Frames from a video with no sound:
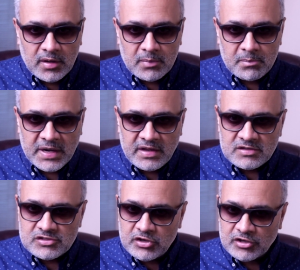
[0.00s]

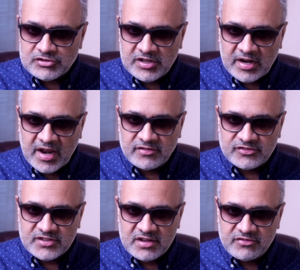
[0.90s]
Millions lost their life
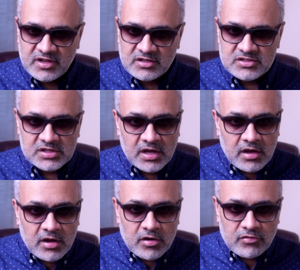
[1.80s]
savings.
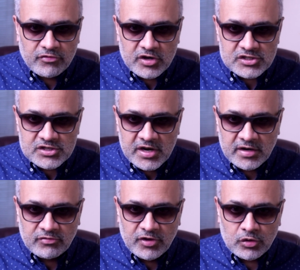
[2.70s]
Worst
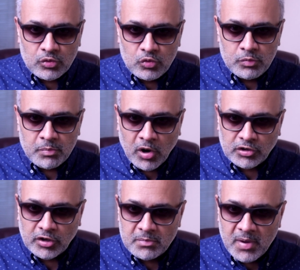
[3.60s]
hit were who bought
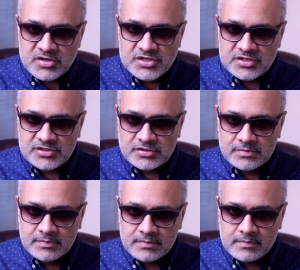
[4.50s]
on margins.
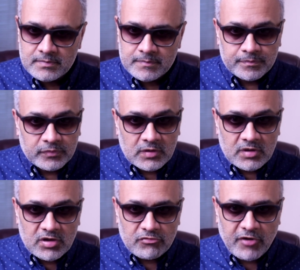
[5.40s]

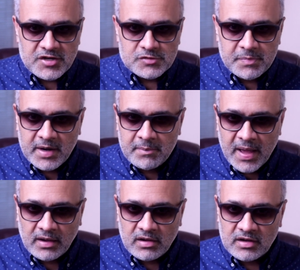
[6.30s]
Widespread
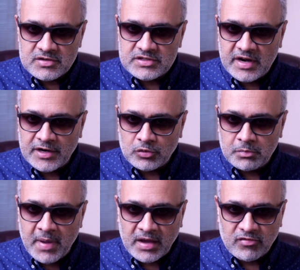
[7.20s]
bank runs led to
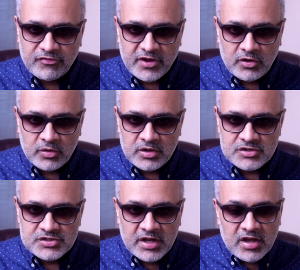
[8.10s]
bank
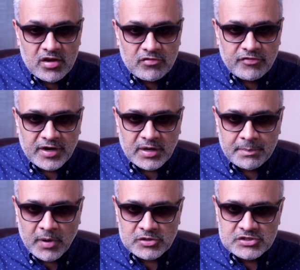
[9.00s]
failures where
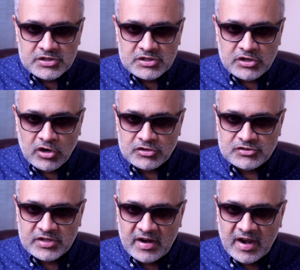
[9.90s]
depositors lost
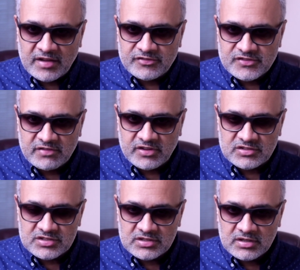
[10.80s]
their life
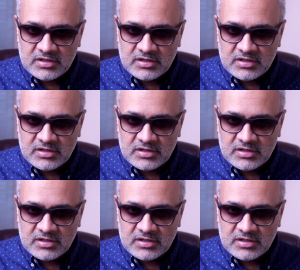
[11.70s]
savings.